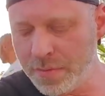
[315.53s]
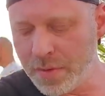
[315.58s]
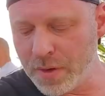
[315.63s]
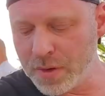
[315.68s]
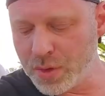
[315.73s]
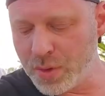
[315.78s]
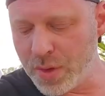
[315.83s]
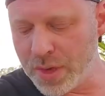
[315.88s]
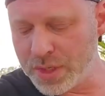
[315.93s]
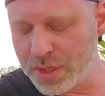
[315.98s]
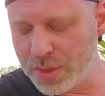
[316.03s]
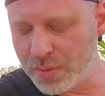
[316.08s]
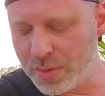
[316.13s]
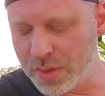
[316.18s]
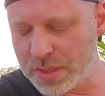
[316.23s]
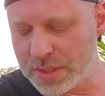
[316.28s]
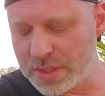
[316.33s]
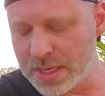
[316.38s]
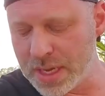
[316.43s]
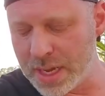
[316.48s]
first question
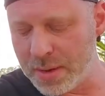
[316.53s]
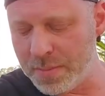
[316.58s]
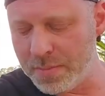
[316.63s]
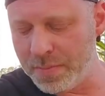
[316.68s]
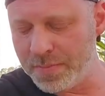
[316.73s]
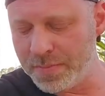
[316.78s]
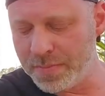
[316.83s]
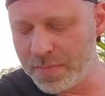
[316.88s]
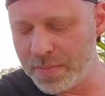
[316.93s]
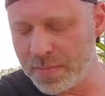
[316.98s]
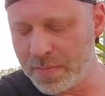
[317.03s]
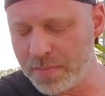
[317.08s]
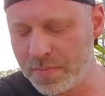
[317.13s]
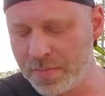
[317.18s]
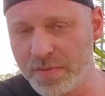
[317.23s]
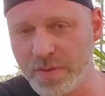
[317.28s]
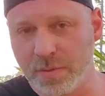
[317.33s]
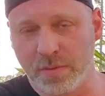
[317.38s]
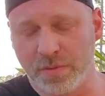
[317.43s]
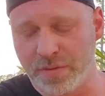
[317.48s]
was um,
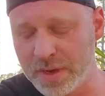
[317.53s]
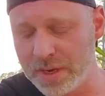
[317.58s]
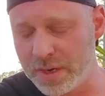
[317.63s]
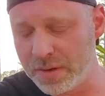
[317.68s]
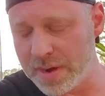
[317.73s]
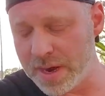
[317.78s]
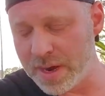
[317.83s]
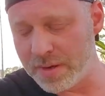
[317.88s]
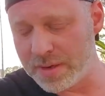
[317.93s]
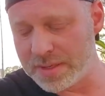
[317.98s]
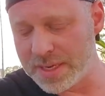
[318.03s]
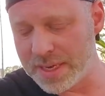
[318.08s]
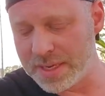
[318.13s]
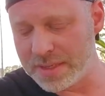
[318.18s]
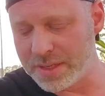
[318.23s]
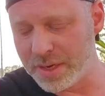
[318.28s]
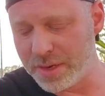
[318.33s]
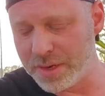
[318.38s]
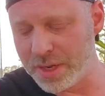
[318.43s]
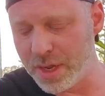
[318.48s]
from a friend of ours,
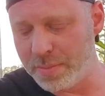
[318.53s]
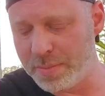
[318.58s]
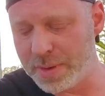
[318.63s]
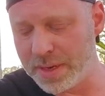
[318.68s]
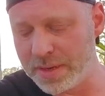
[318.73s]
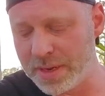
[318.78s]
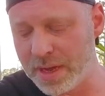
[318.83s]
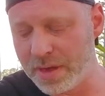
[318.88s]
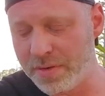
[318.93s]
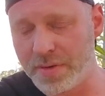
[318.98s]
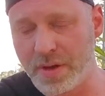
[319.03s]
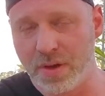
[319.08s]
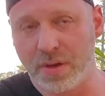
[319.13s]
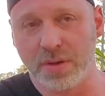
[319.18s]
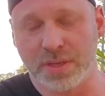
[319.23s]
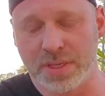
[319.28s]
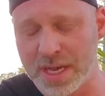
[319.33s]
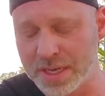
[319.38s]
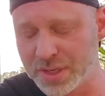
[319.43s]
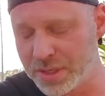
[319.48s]
Antonio Pandolfo,
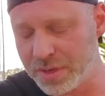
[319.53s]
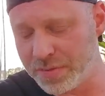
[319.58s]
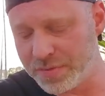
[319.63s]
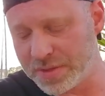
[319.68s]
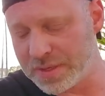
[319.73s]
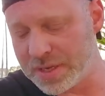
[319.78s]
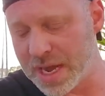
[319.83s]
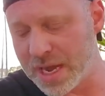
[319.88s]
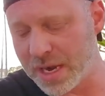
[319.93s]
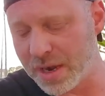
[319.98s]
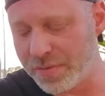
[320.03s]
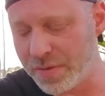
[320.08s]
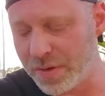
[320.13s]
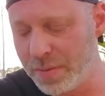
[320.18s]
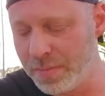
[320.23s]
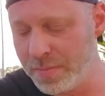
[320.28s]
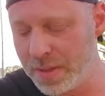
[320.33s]
who's actually a photographer.